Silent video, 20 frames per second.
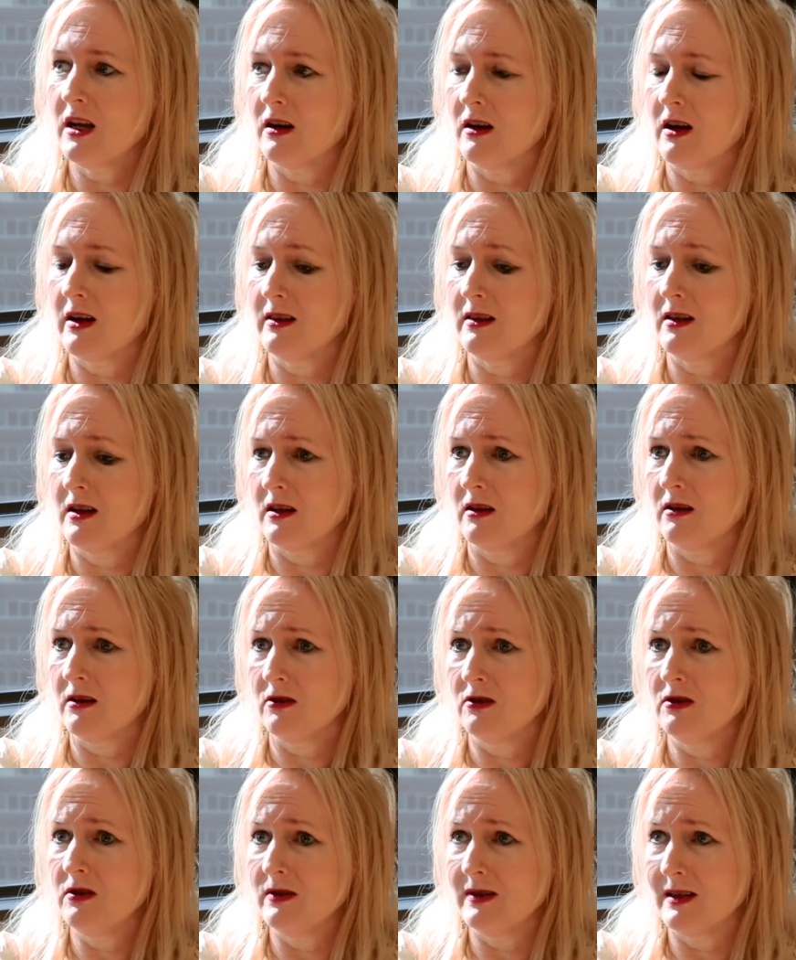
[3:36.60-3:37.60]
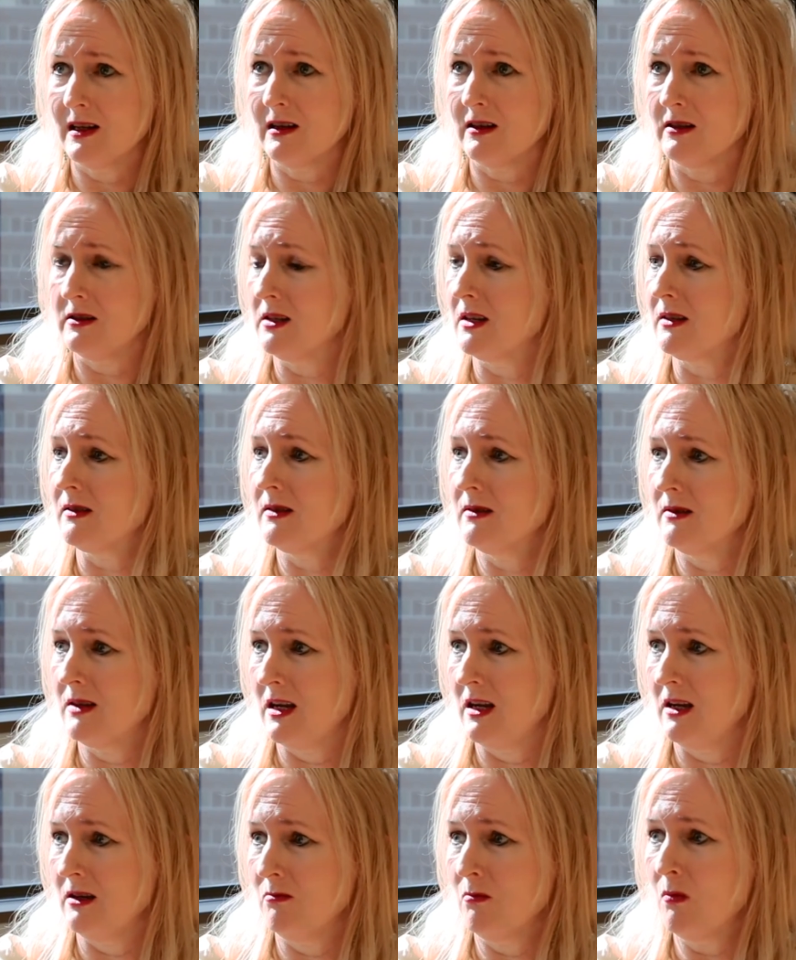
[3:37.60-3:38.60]
and I think New Zealand does
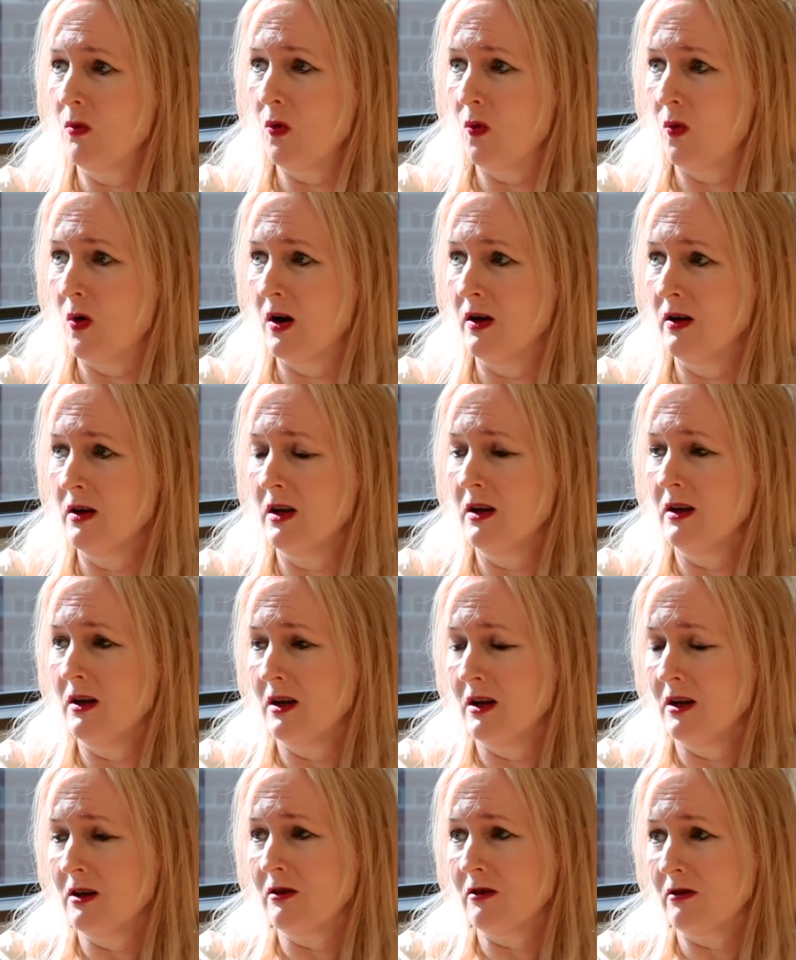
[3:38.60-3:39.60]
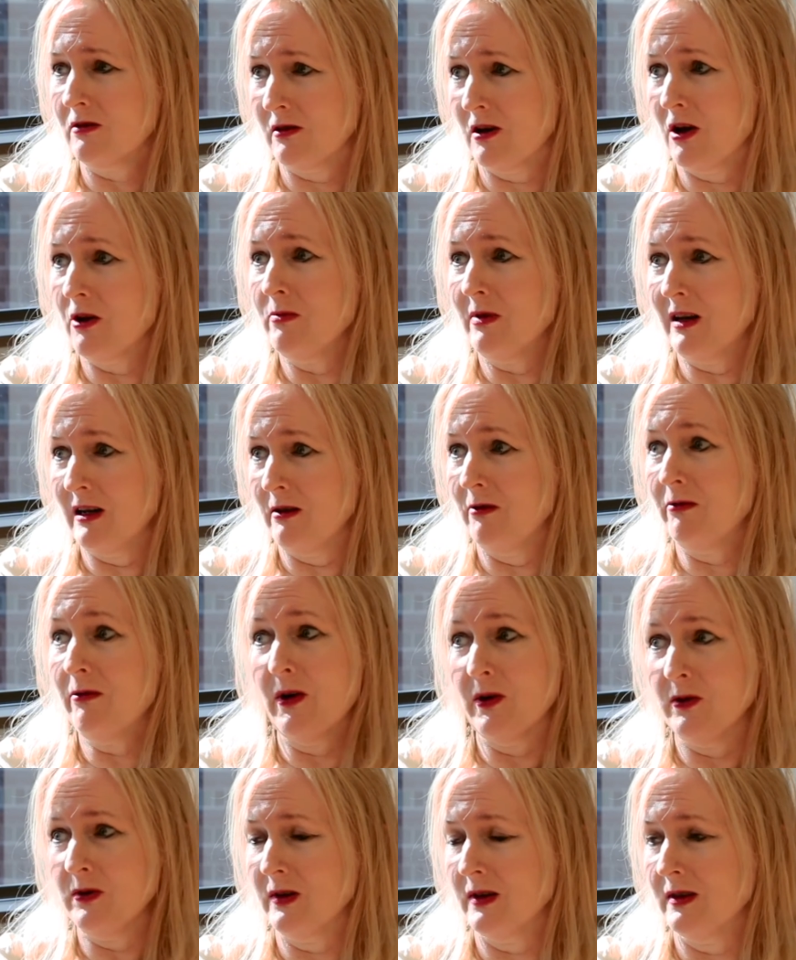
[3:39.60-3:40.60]
need more globally
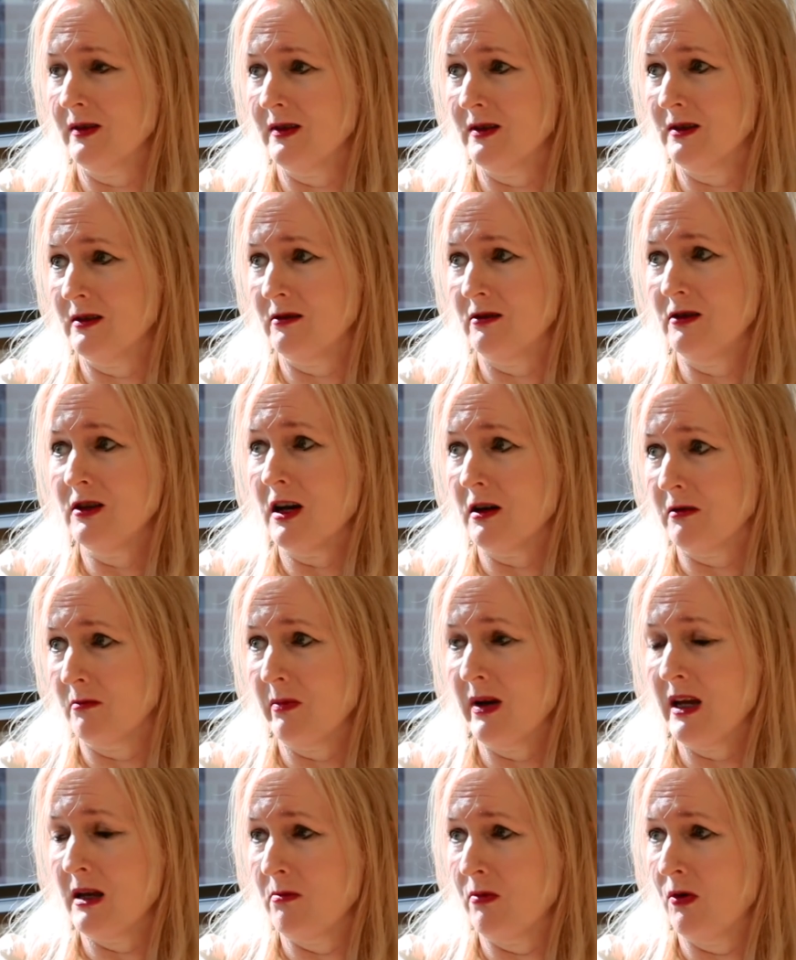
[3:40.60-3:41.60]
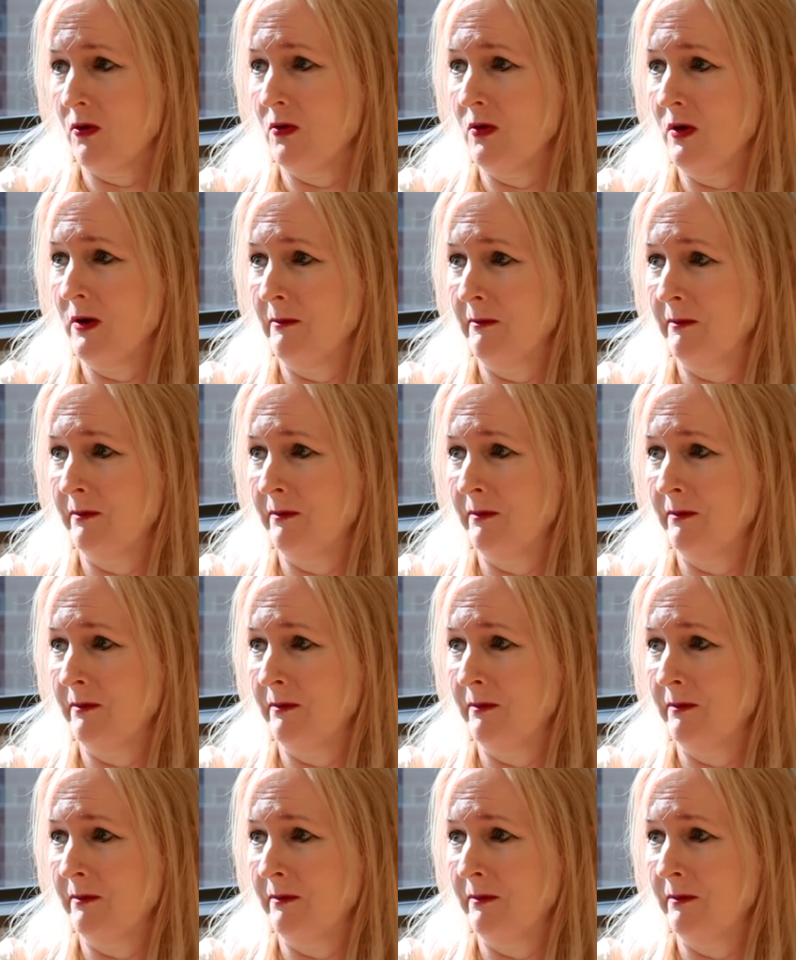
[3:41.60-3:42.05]
focused young people.